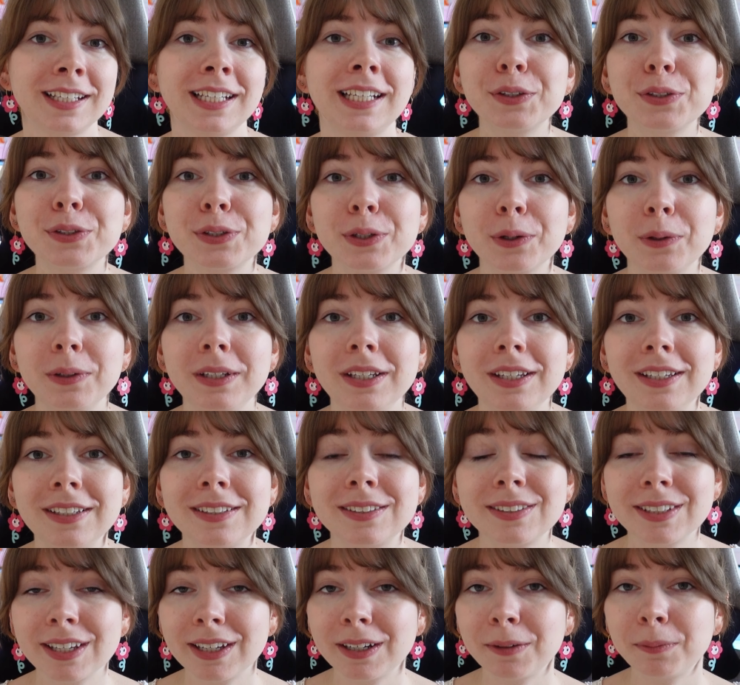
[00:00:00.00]
So the
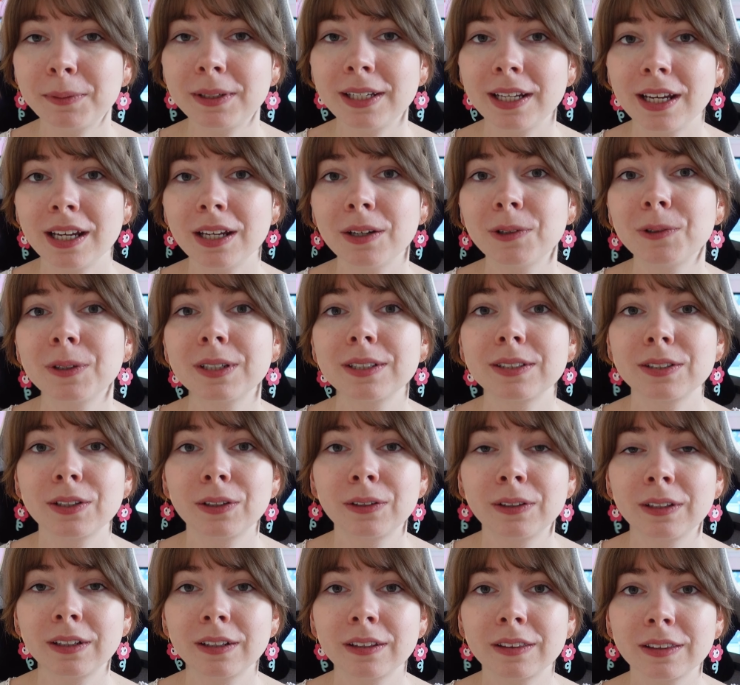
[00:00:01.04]
setup day was
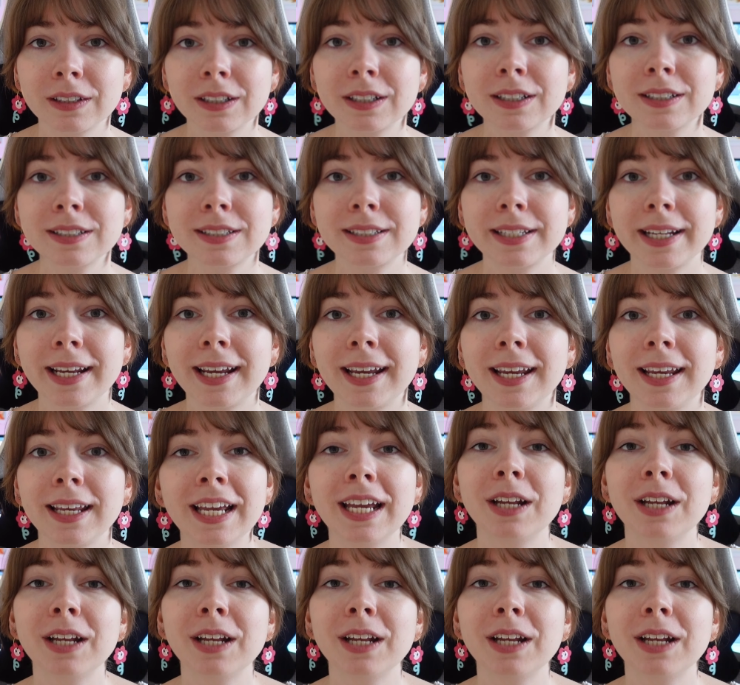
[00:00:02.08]
on the Thursday